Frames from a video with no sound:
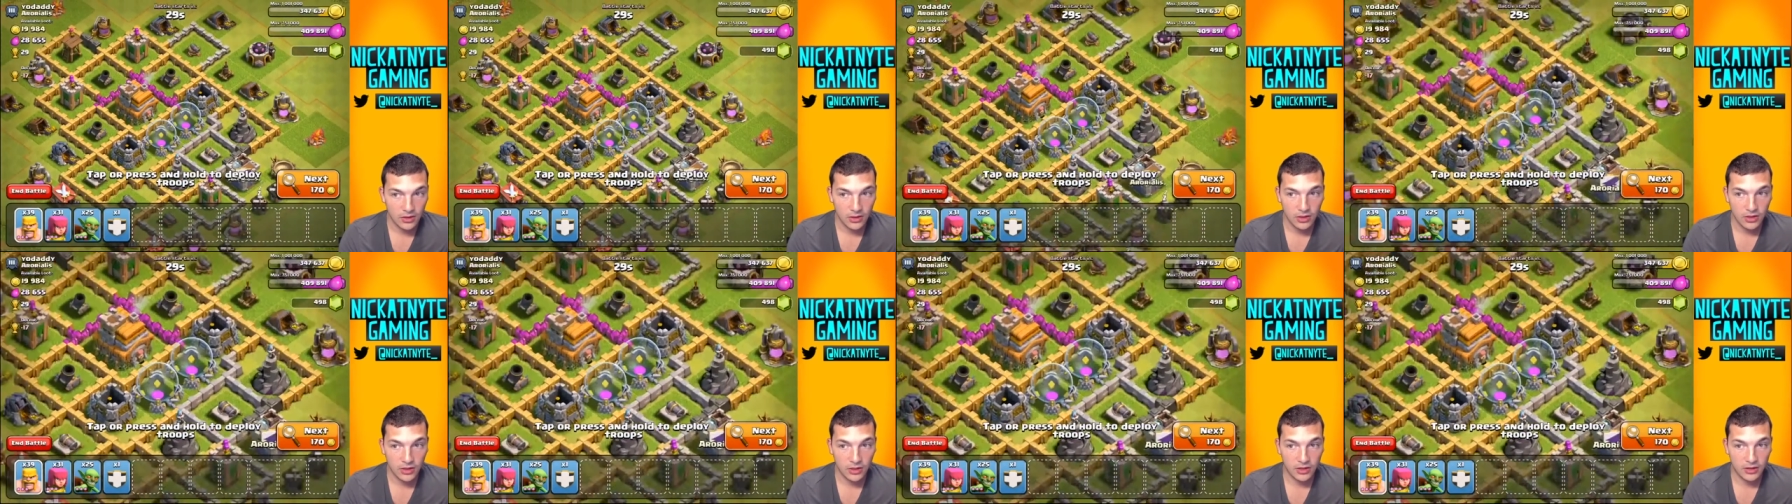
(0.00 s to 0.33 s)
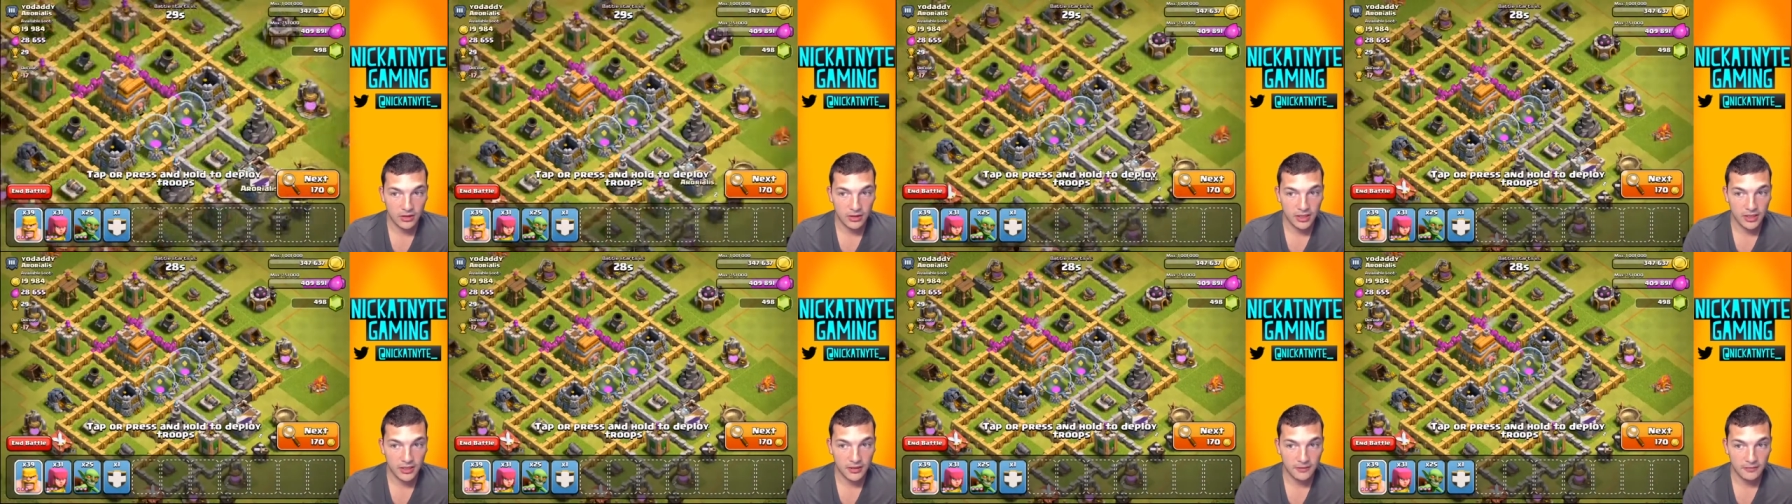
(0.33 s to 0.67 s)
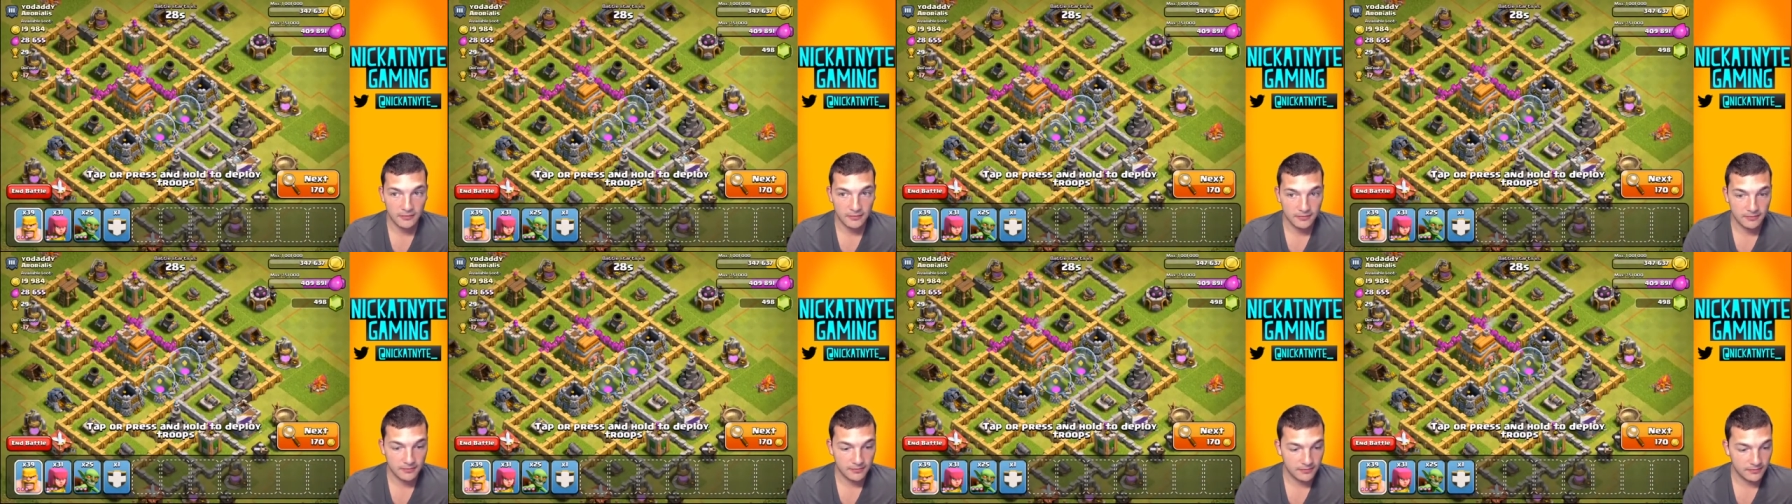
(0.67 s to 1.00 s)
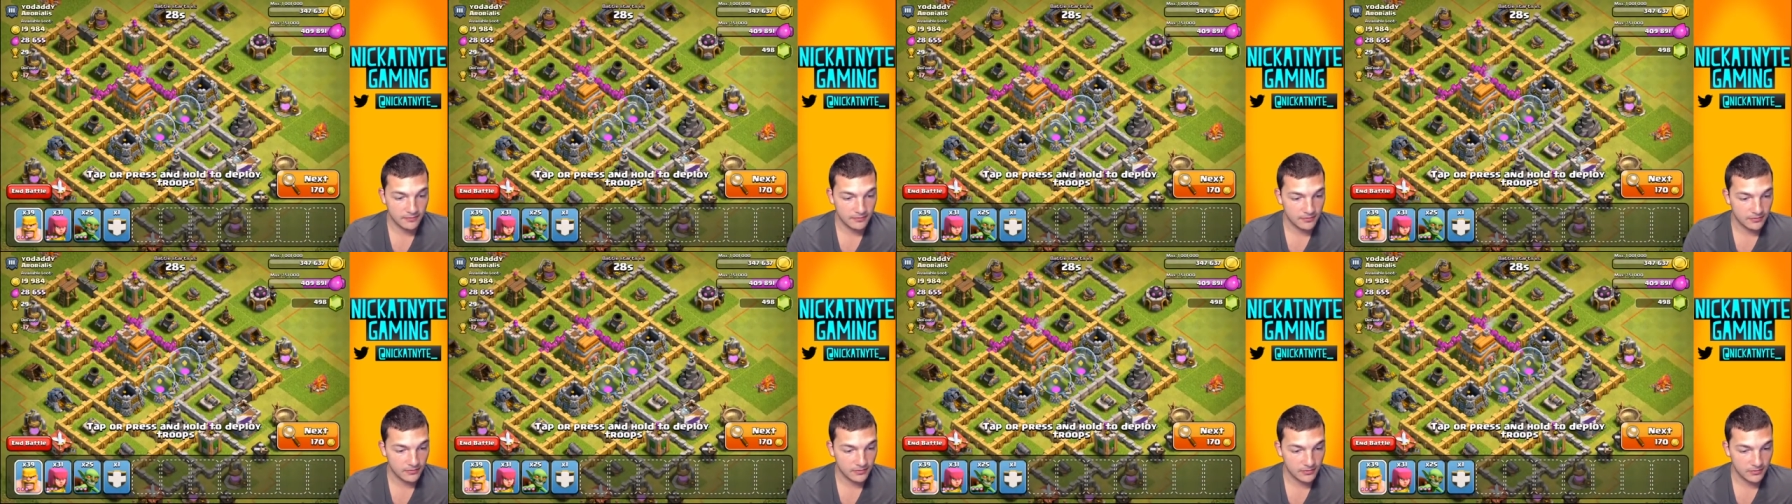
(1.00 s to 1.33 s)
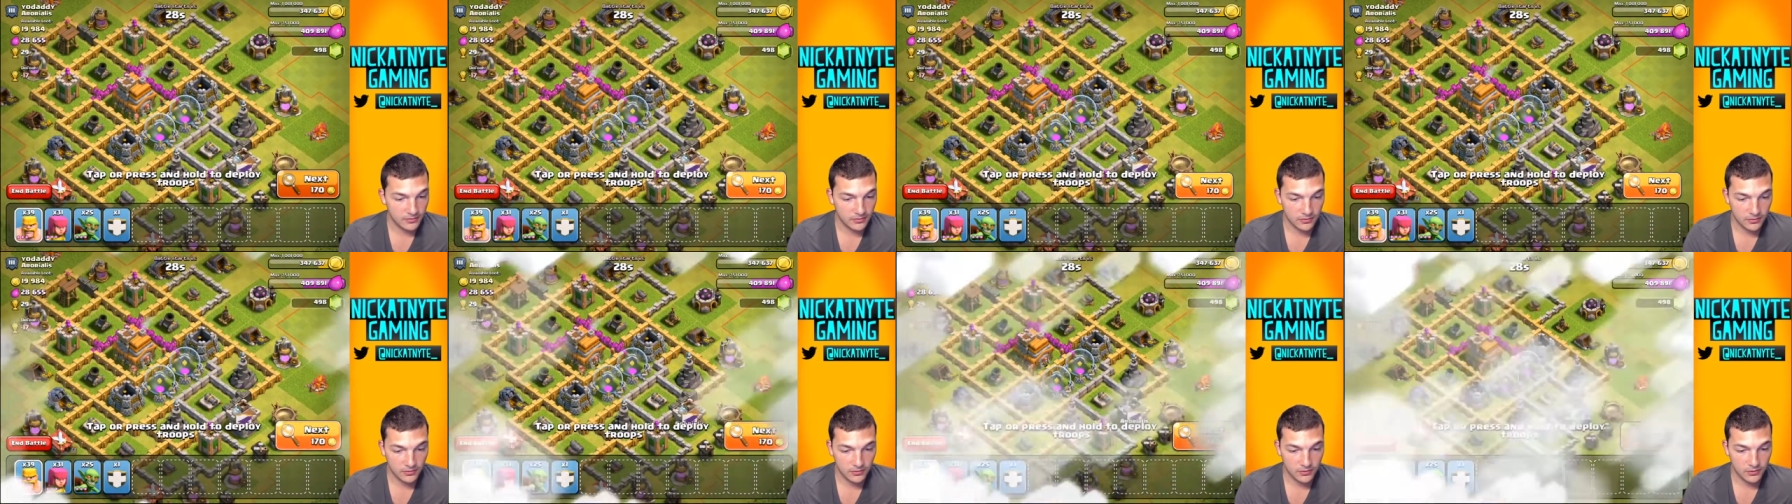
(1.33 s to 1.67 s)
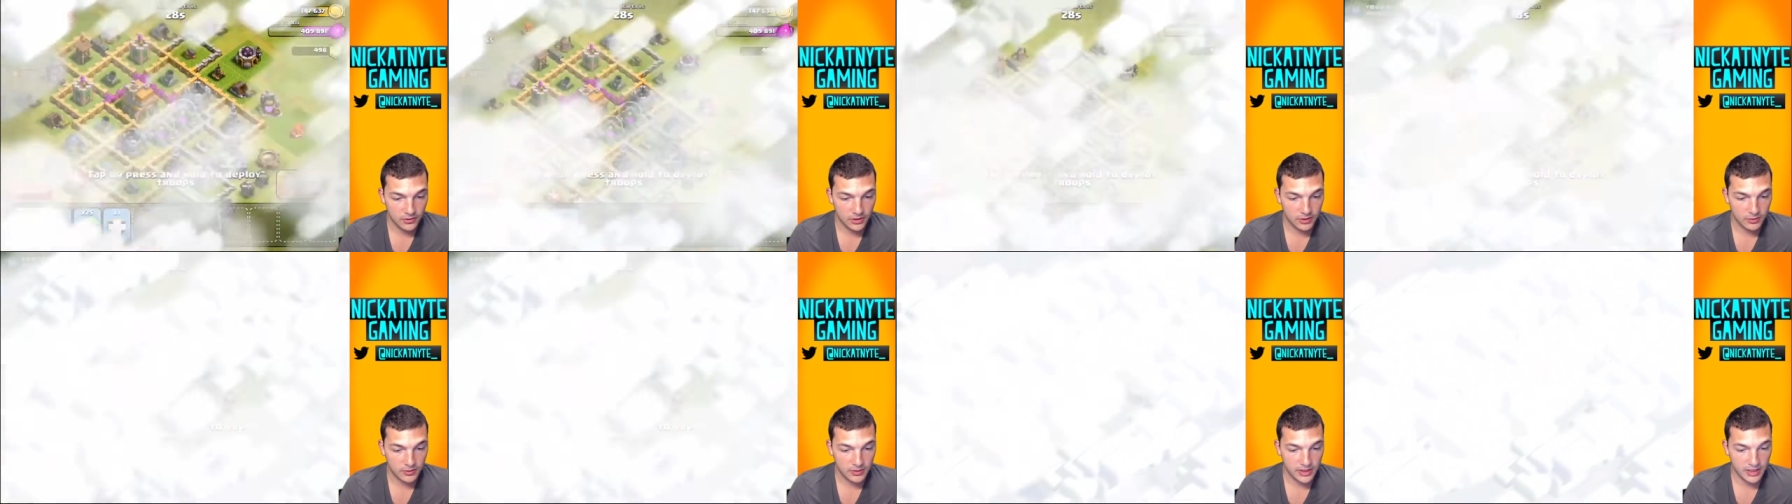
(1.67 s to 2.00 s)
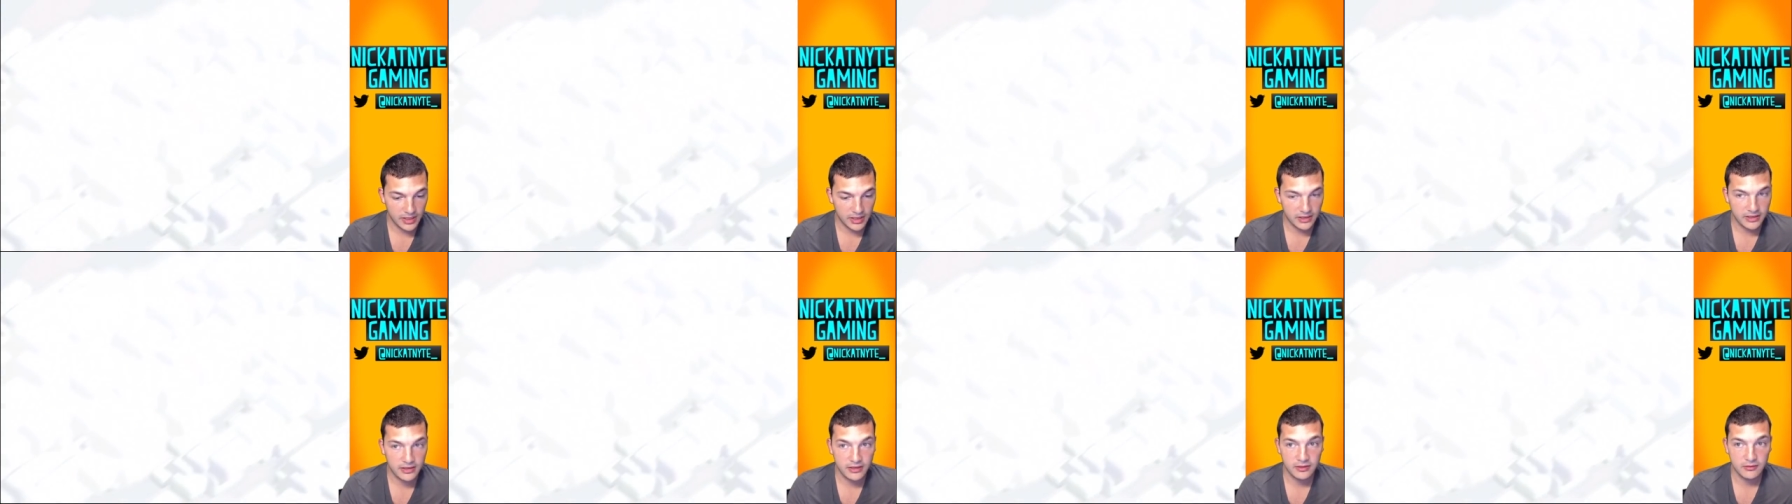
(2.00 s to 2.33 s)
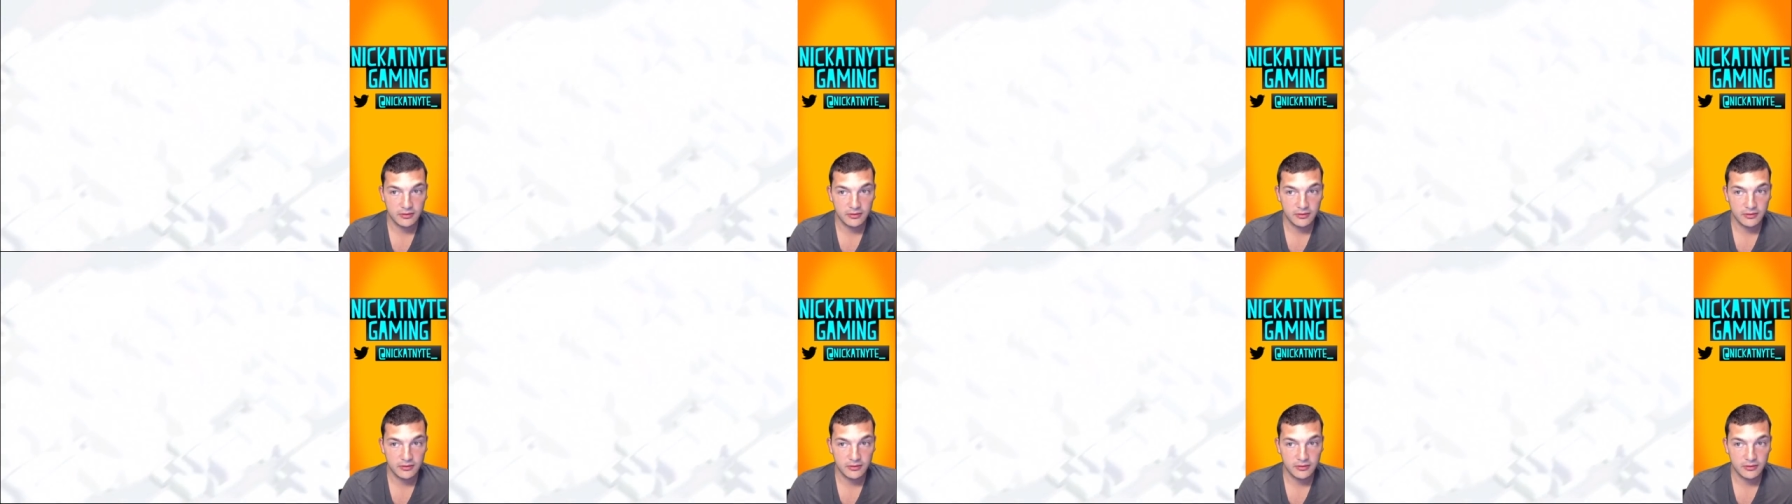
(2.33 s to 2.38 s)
Alright. Where are we at here?